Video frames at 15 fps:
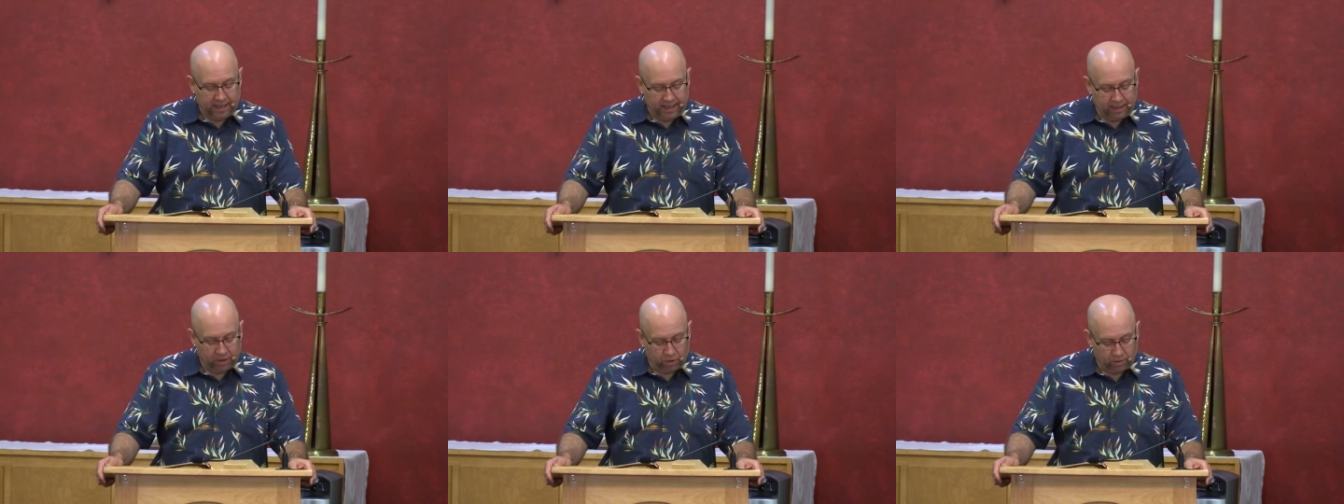
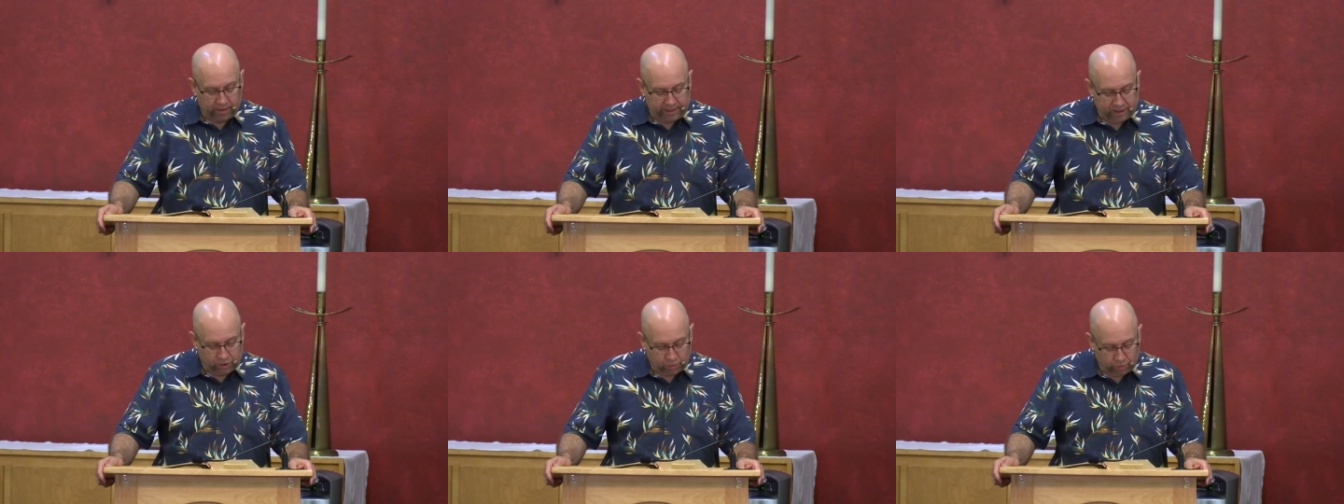and
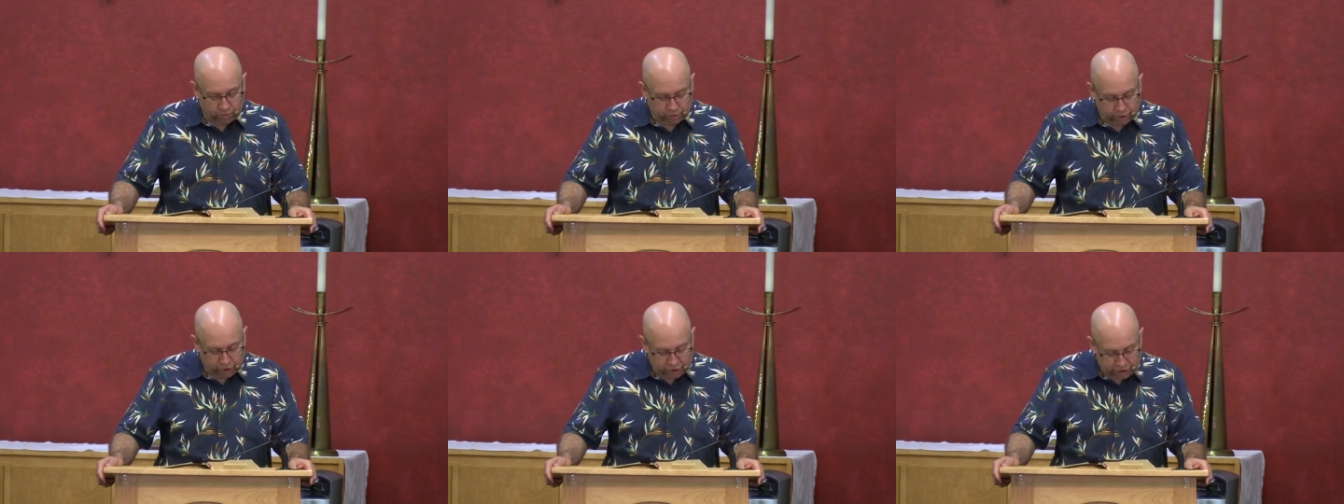Christ
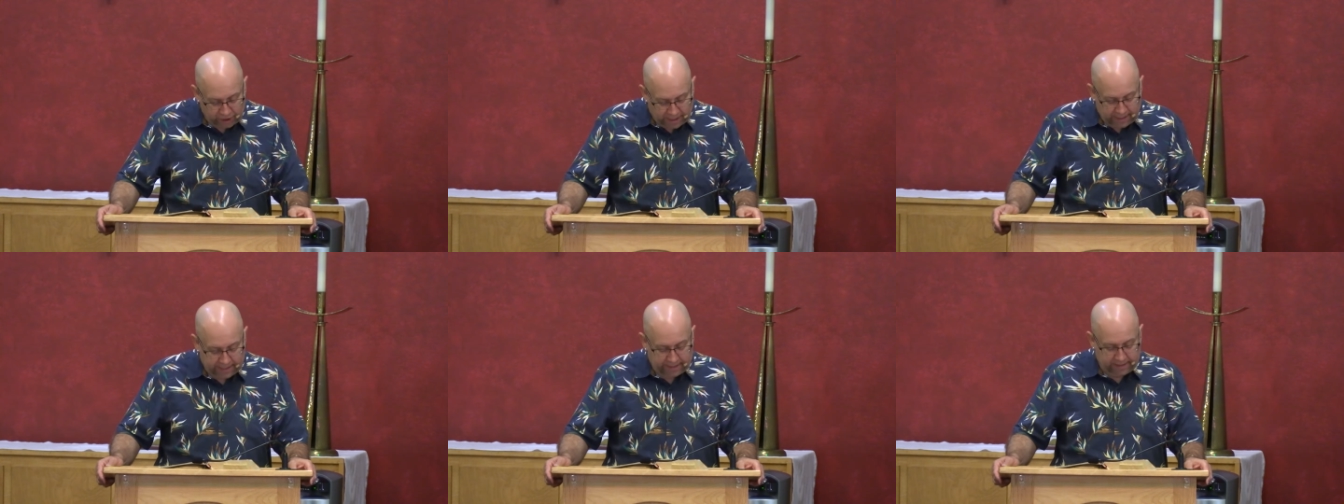will
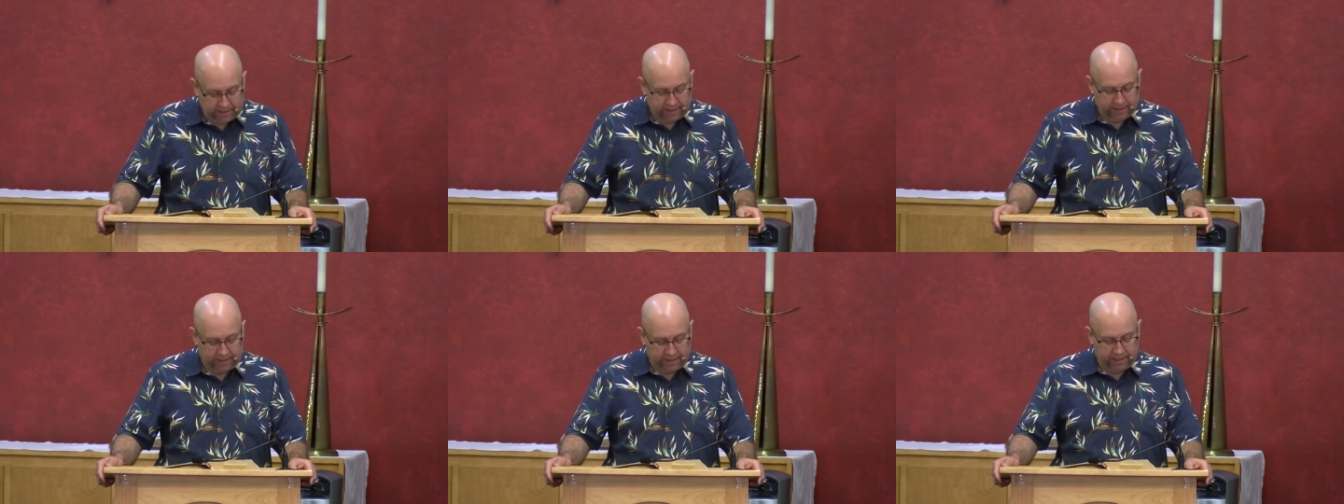
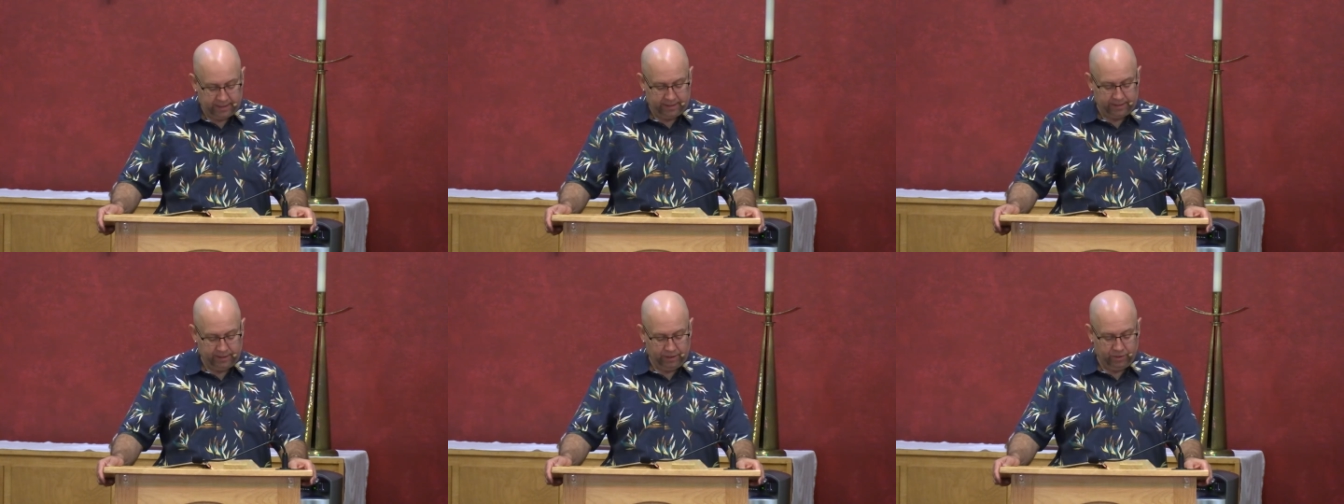shine
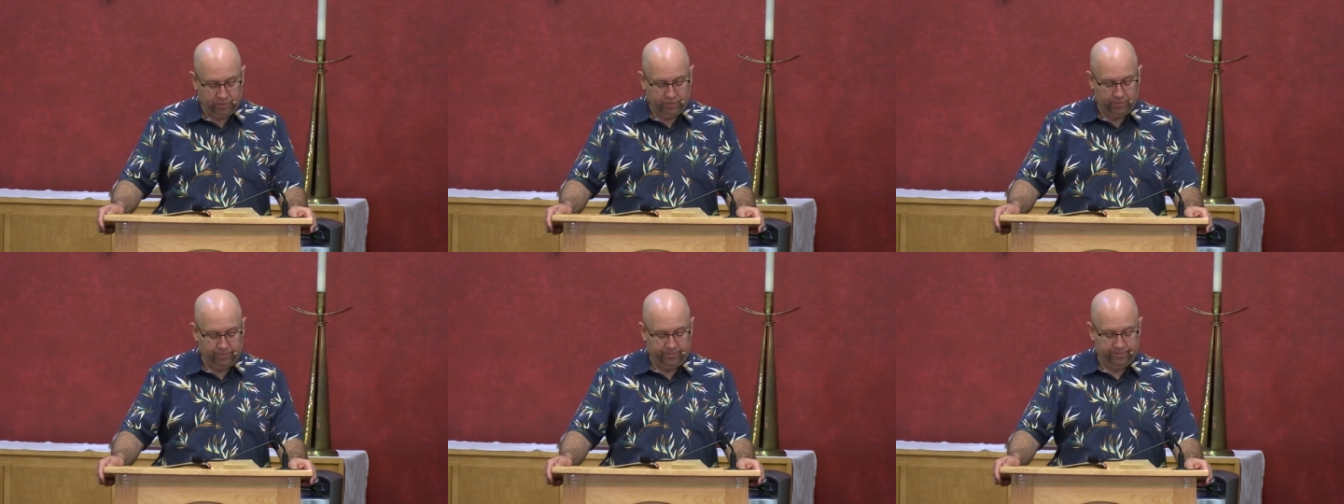on
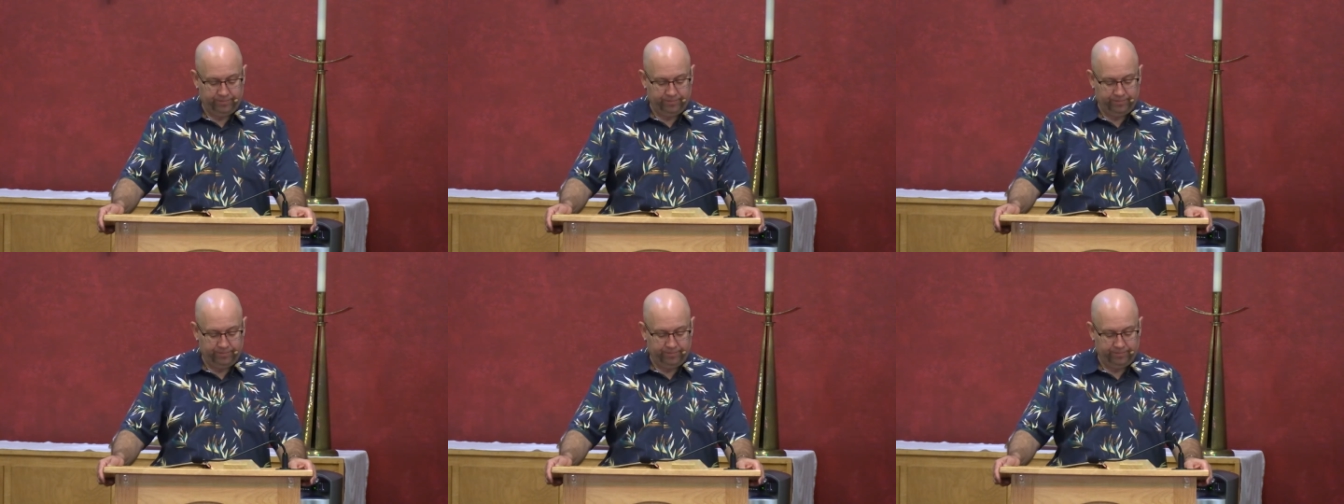you.